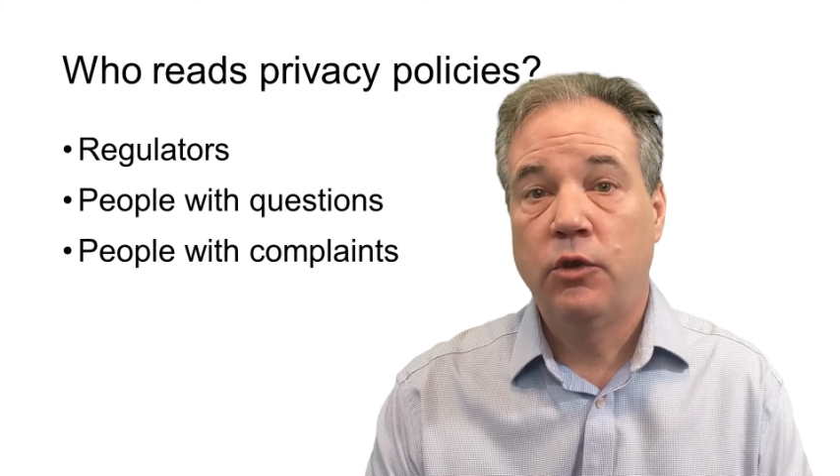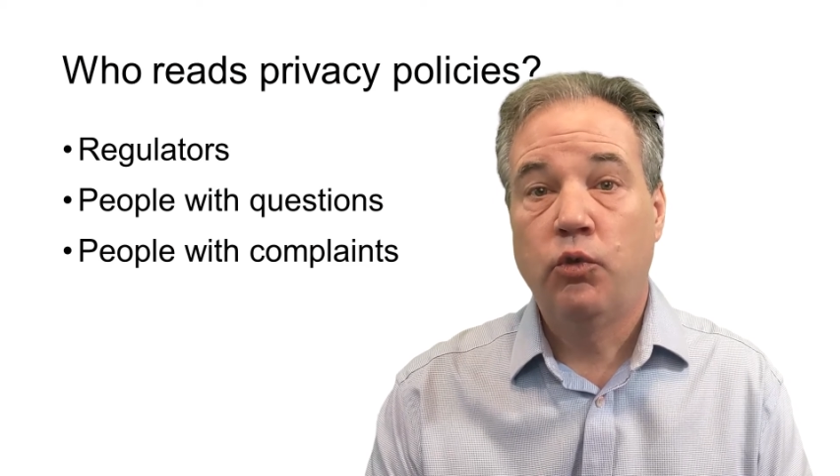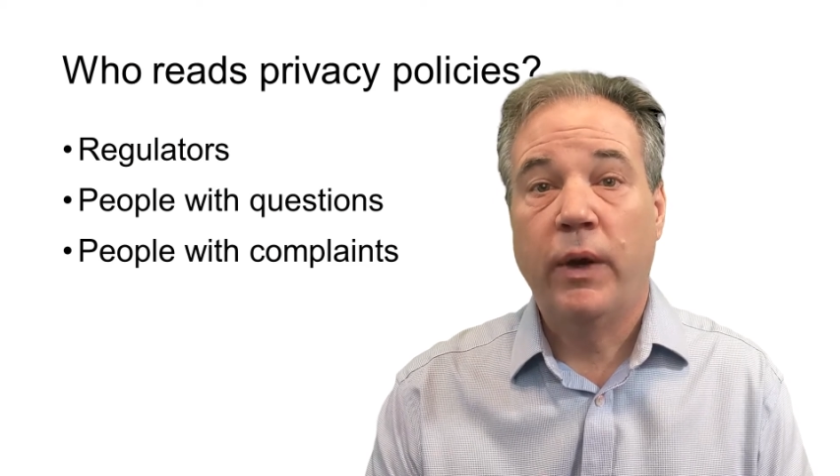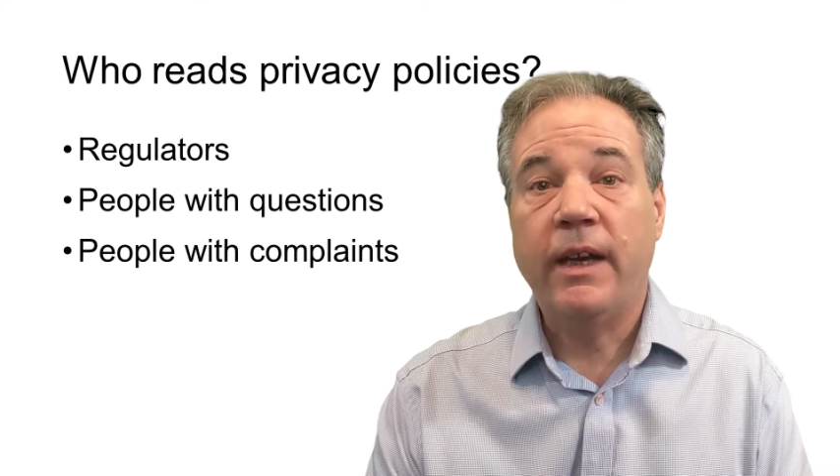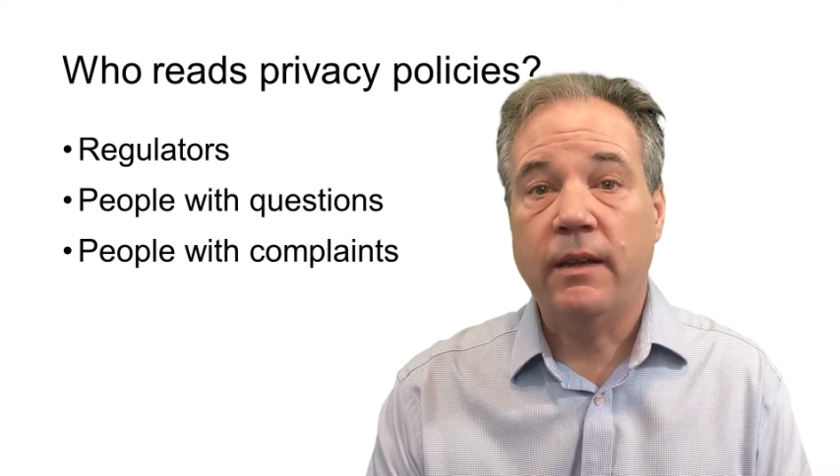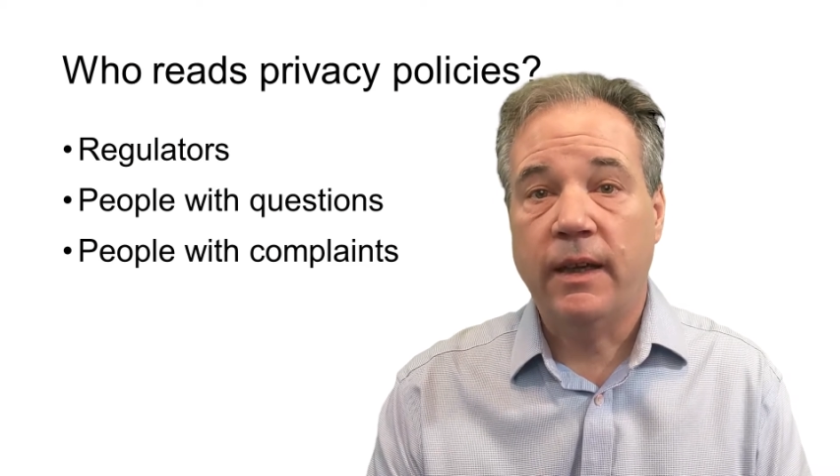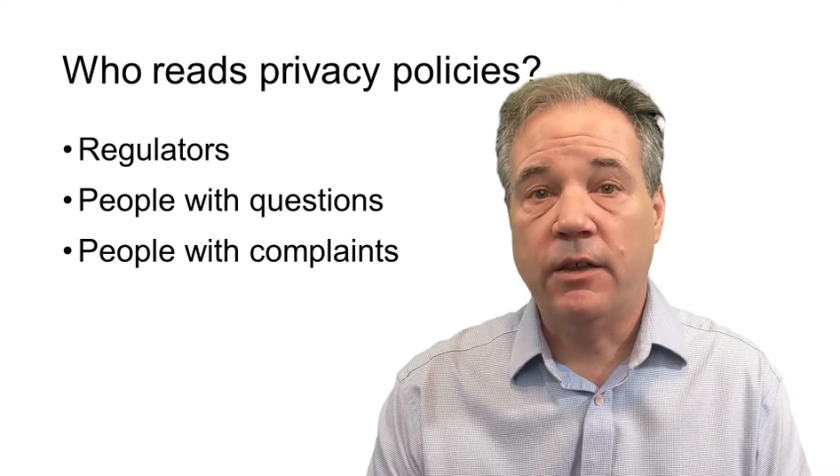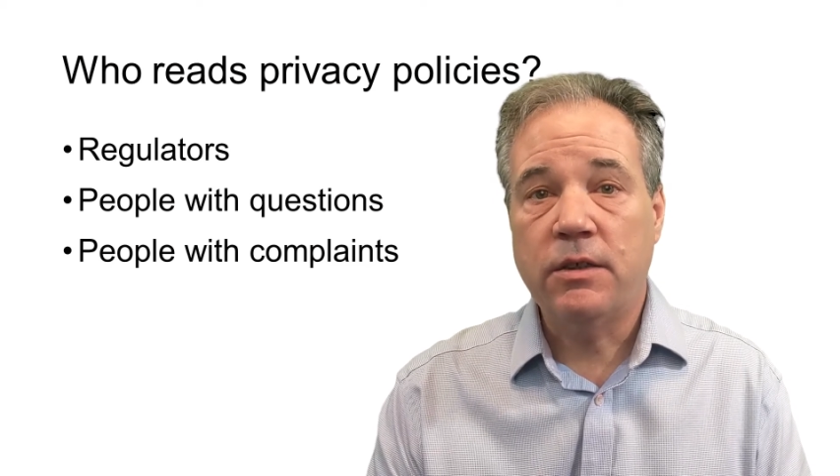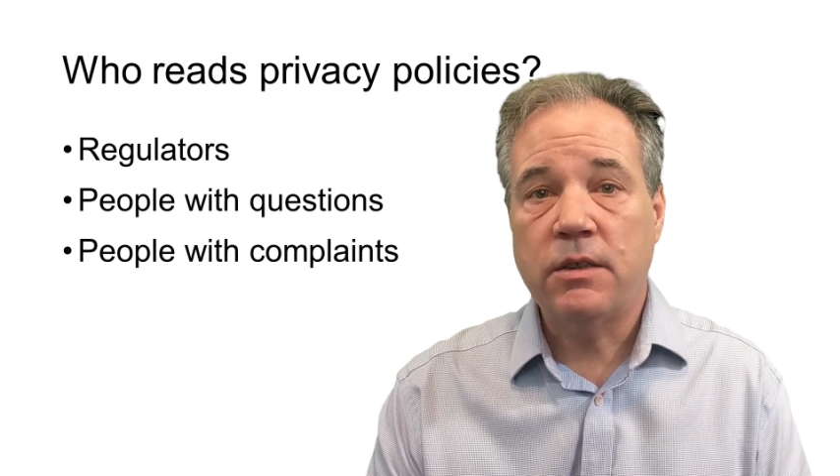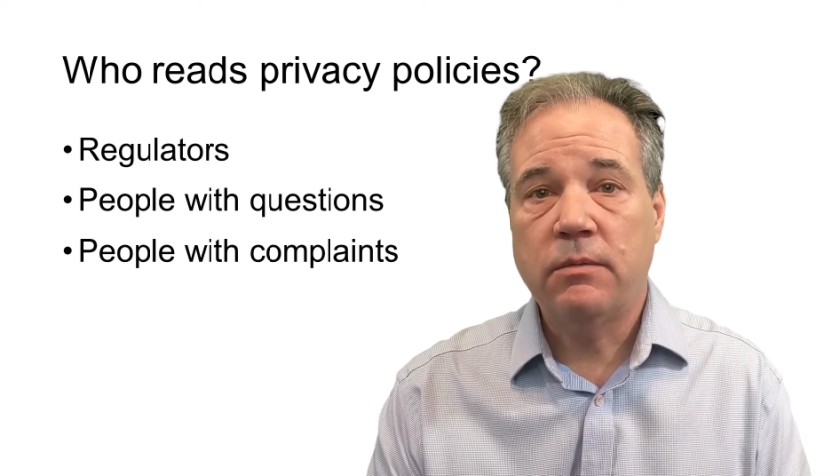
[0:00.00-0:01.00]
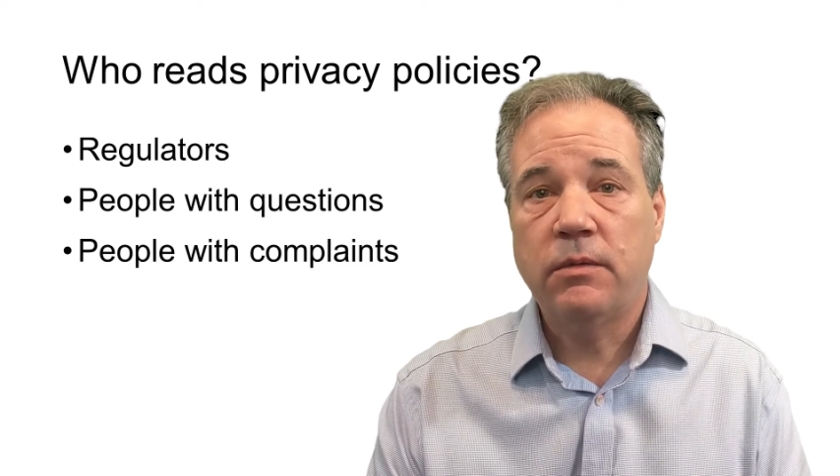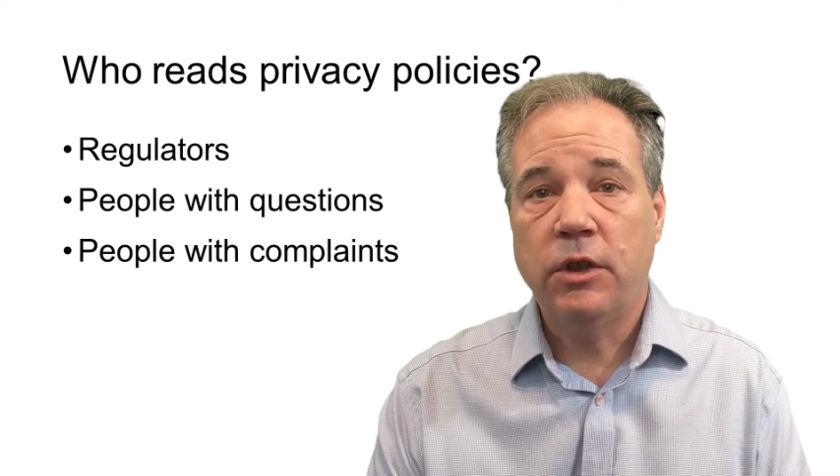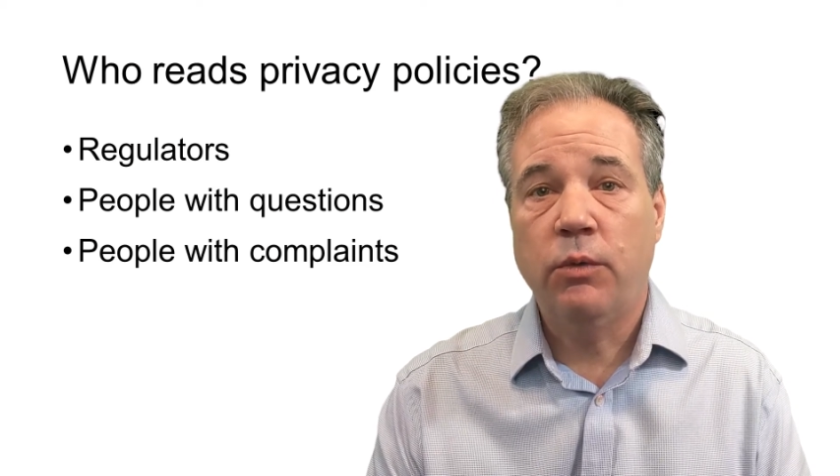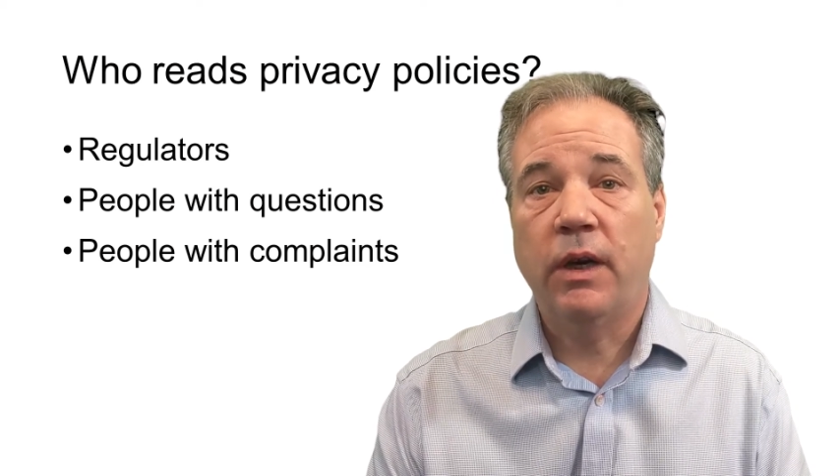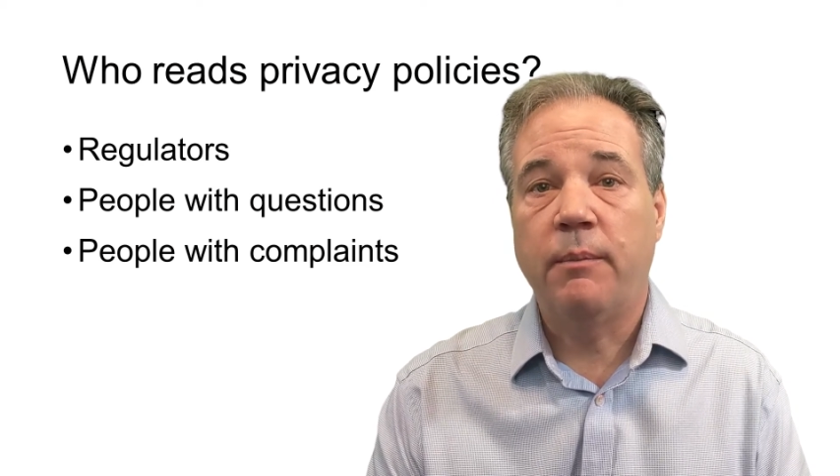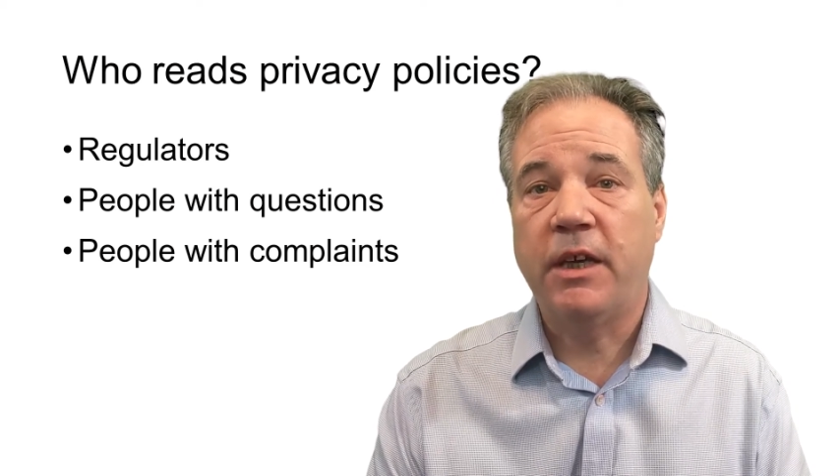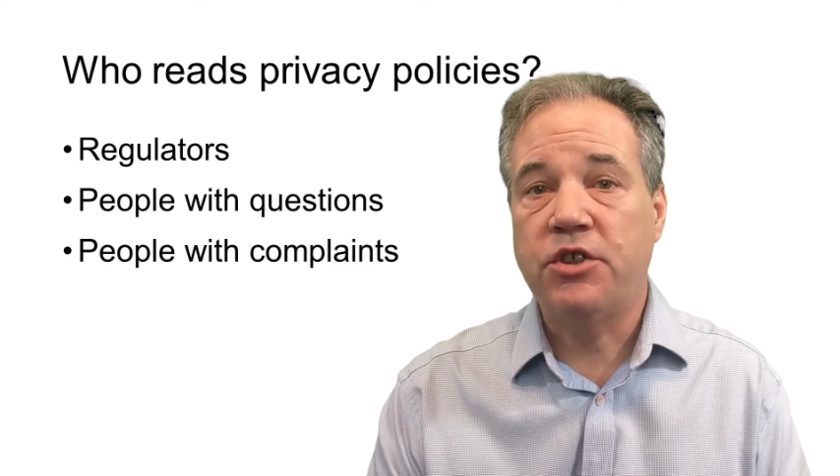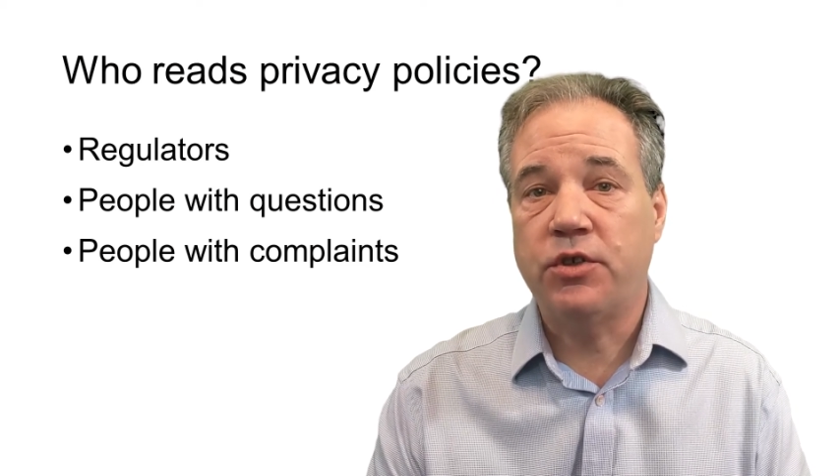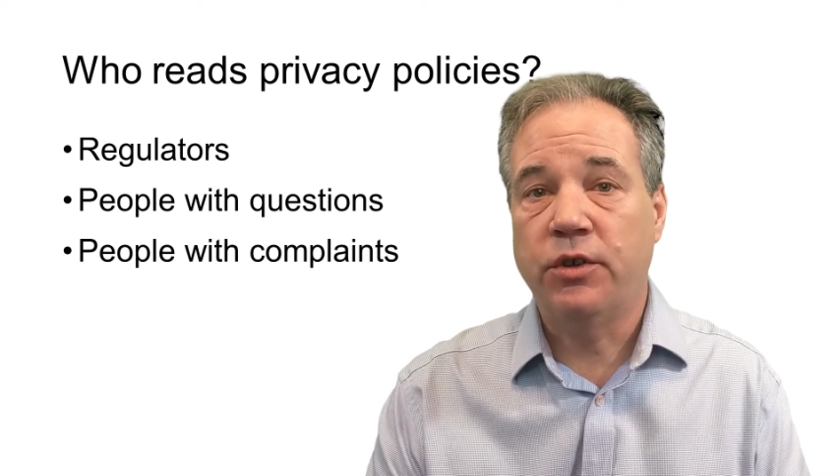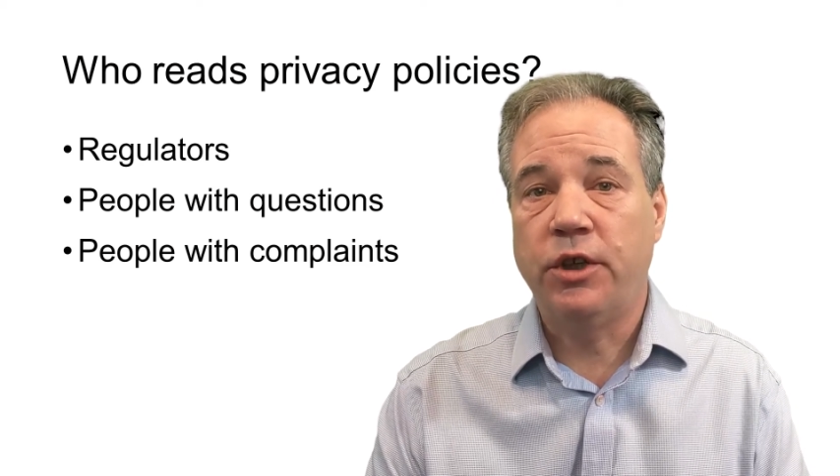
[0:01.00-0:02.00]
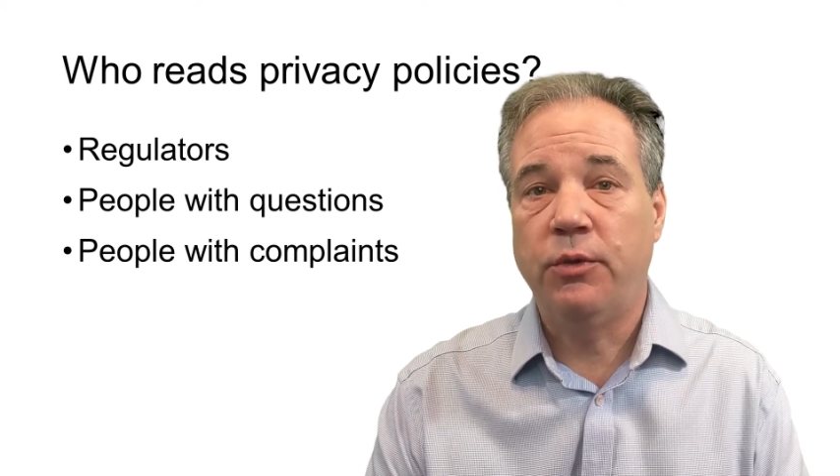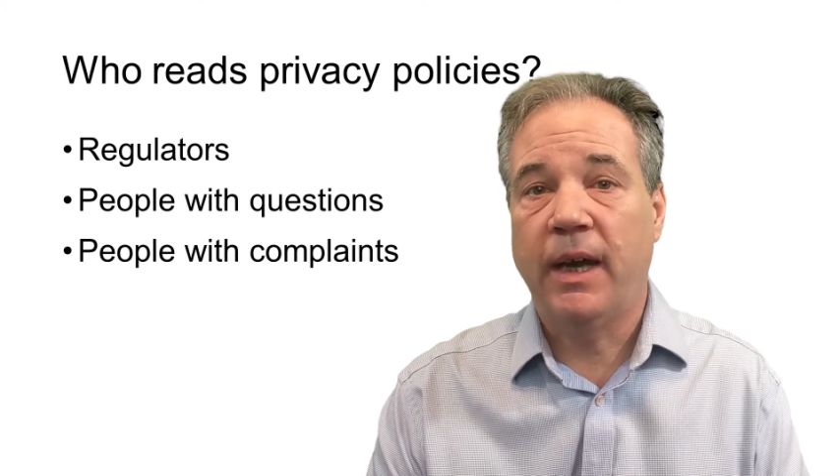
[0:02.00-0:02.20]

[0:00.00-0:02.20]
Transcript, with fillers: Regulators, who want to make sure you